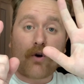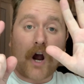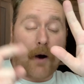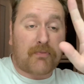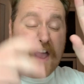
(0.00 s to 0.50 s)

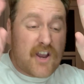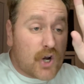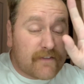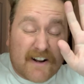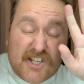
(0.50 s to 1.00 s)
Cup. They could
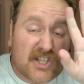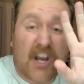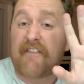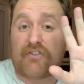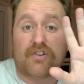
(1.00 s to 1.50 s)
have had
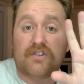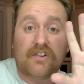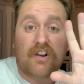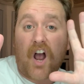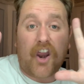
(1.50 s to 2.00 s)
7.
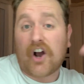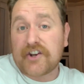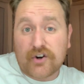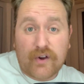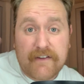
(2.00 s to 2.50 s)
And I
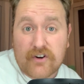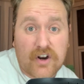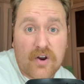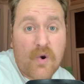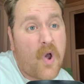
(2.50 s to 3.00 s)
don't even
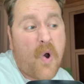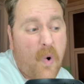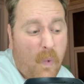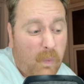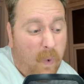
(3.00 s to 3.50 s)
know
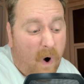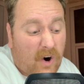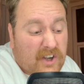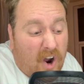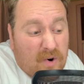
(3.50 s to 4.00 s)

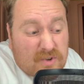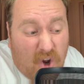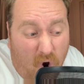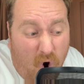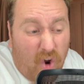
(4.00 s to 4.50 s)
what goes
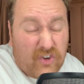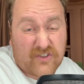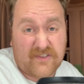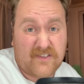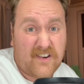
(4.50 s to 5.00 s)

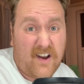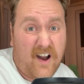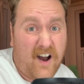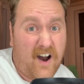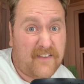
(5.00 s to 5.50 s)
on
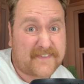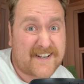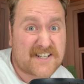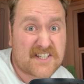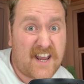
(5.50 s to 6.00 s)
after
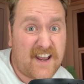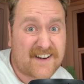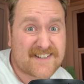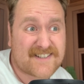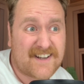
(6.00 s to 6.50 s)

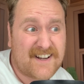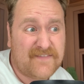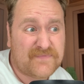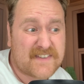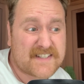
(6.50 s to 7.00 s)
6.
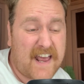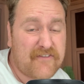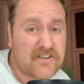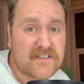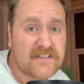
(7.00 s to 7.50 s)

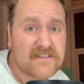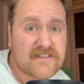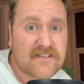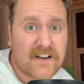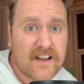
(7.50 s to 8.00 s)
7
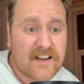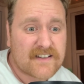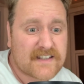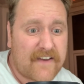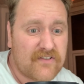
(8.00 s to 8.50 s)

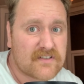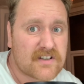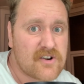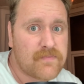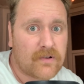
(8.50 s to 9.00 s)

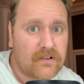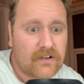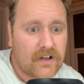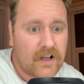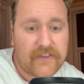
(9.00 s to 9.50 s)
tuple.
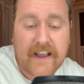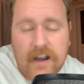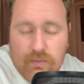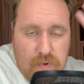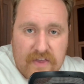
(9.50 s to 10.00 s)
They
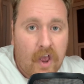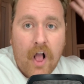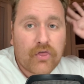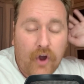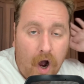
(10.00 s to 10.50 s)
can win
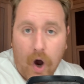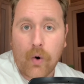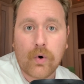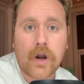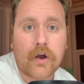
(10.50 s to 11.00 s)
the
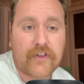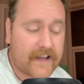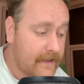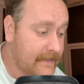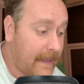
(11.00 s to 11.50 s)
whole lot. They
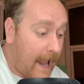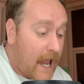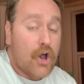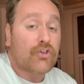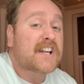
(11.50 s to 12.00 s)
can get
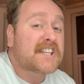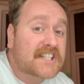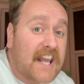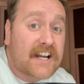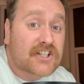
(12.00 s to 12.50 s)
the
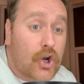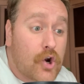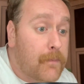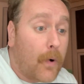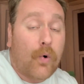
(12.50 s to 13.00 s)

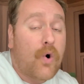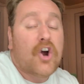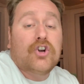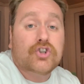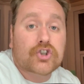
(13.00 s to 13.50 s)
sextuple
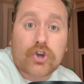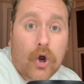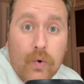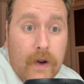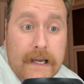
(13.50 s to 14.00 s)

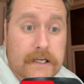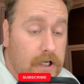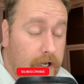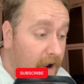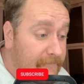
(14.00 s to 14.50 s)
so
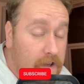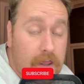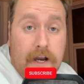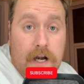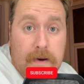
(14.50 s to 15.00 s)
easily. I think
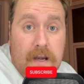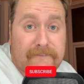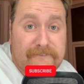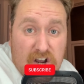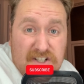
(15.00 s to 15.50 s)
they're going to be the
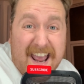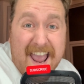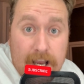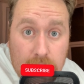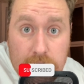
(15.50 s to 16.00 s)
first
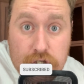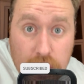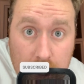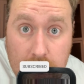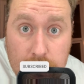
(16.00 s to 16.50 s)
English
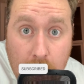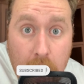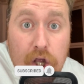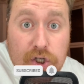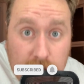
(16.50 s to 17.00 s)
team
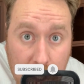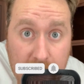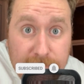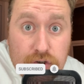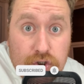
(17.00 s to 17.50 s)
to
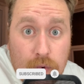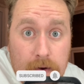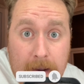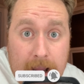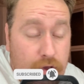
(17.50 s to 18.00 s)
ever do it, mate.